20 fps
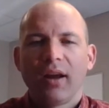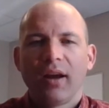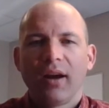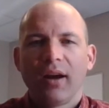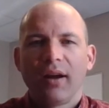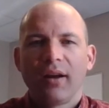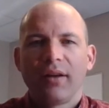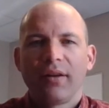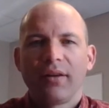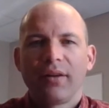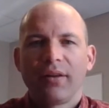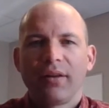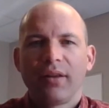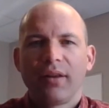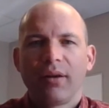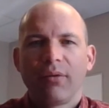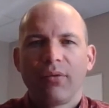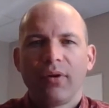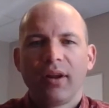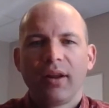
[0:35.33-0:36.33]
uh,
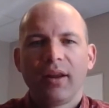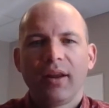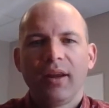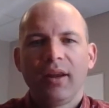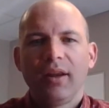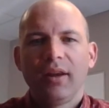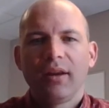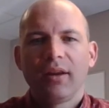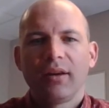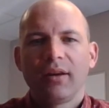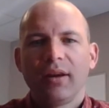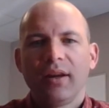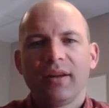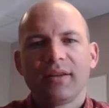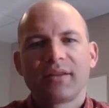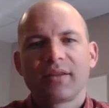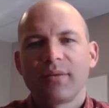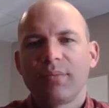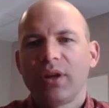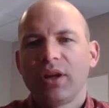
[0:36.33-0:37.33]
that really
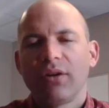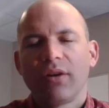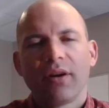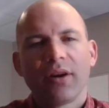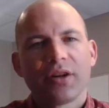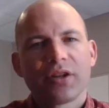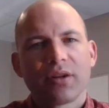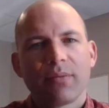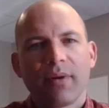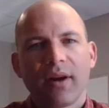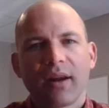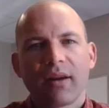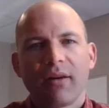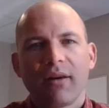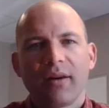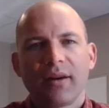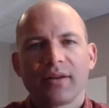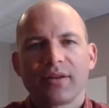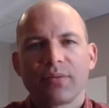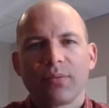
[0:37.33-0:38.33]
needs to be nourished by
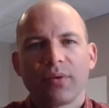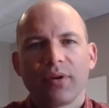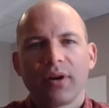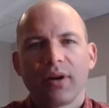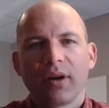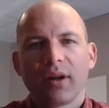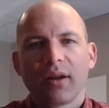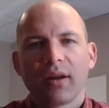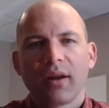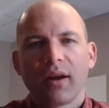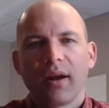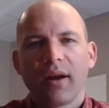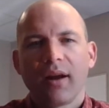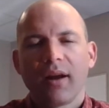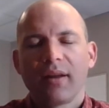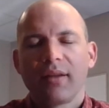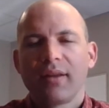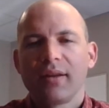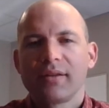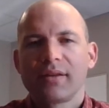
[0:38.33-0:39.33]
God's Word
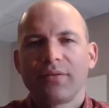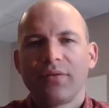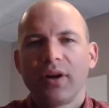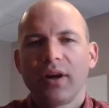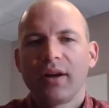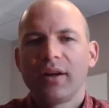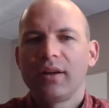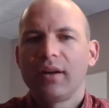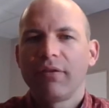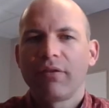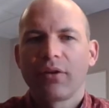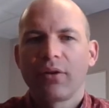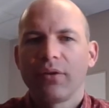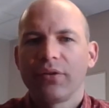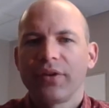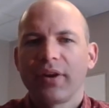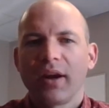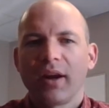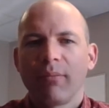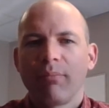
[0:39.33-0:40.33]
uh, at this very
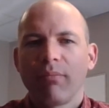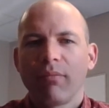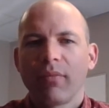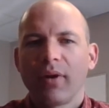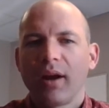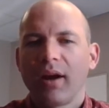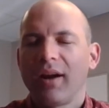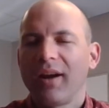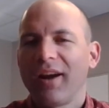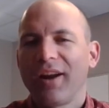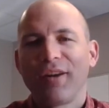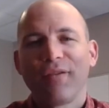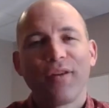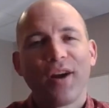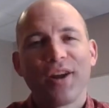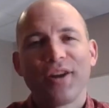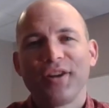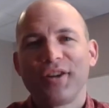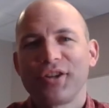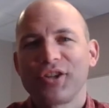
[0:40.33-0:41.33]
difficult time. Uh, I
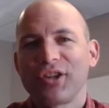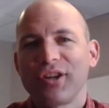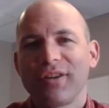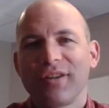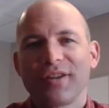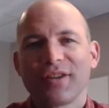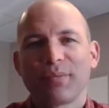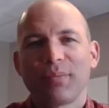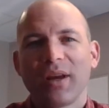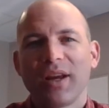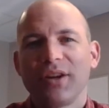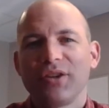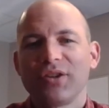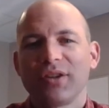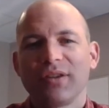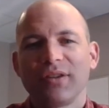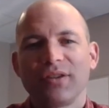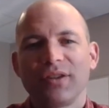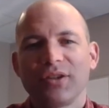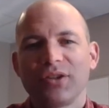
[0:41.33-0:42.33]
invite you to share this
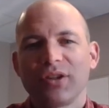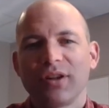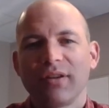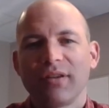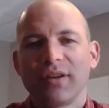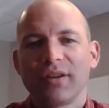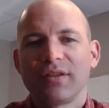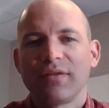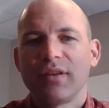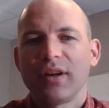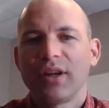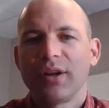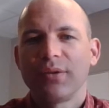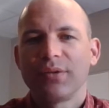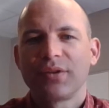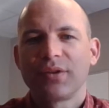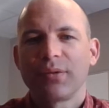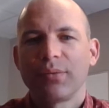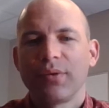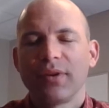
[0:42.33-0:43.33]
page and to share these
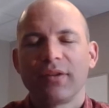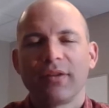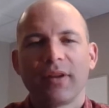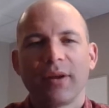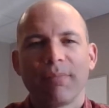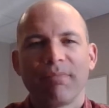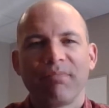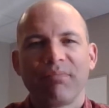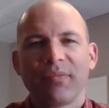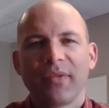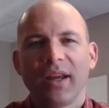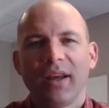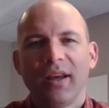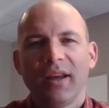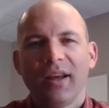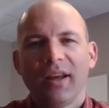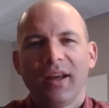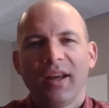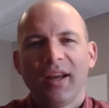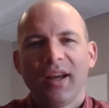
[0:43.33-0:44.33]
videos with them.
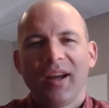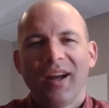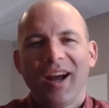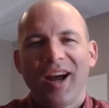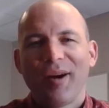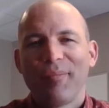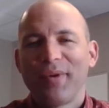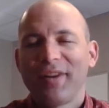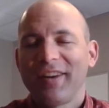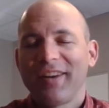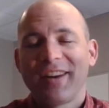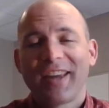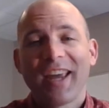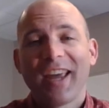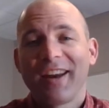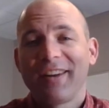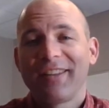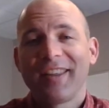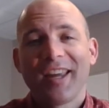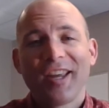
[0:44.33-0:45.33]
Uh, but
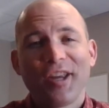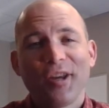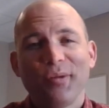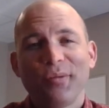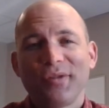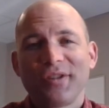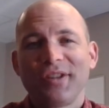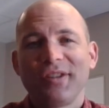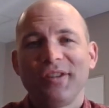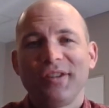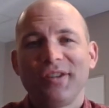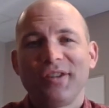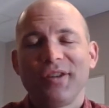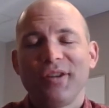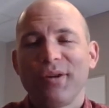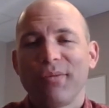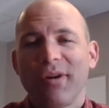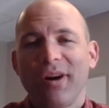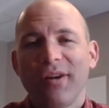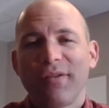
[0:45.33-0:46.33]
again, thank you to,
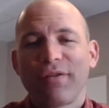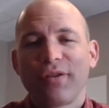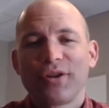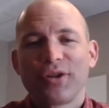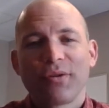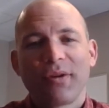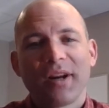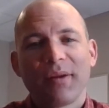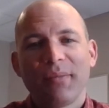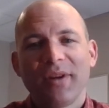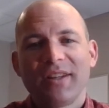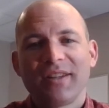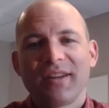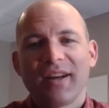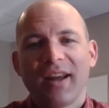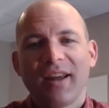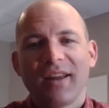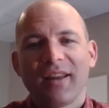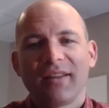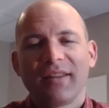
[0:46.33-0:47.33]
to, you all for joining me
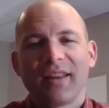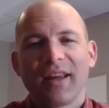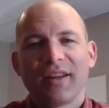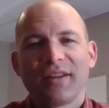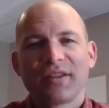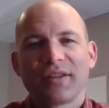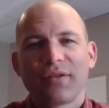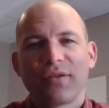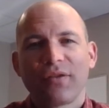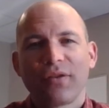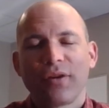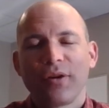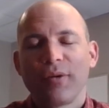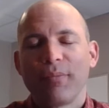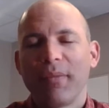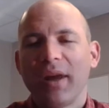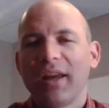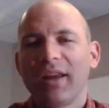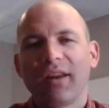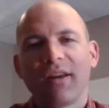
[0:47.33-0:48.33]
today, and thanks
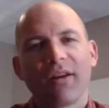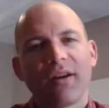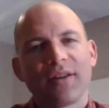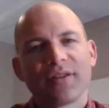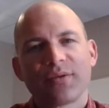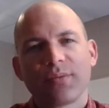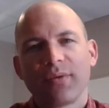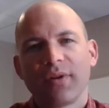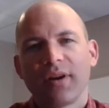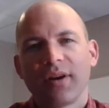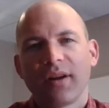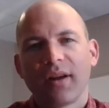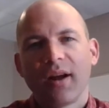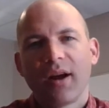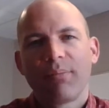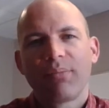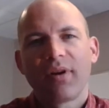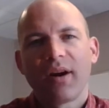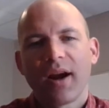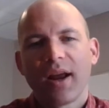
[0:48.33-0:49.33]
for making God's Word
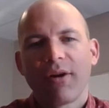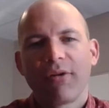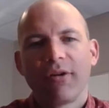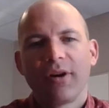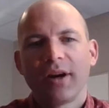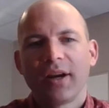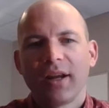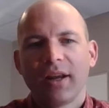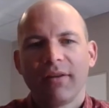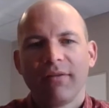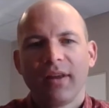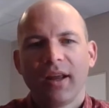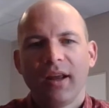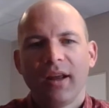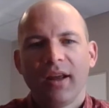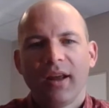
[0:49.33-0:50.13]
a priority.